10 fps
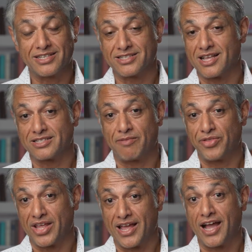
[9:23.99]
It's not
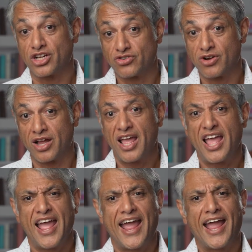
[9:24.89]
something extra,
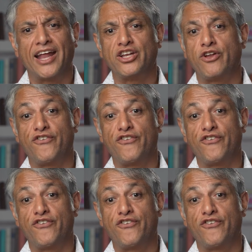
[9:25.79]
and you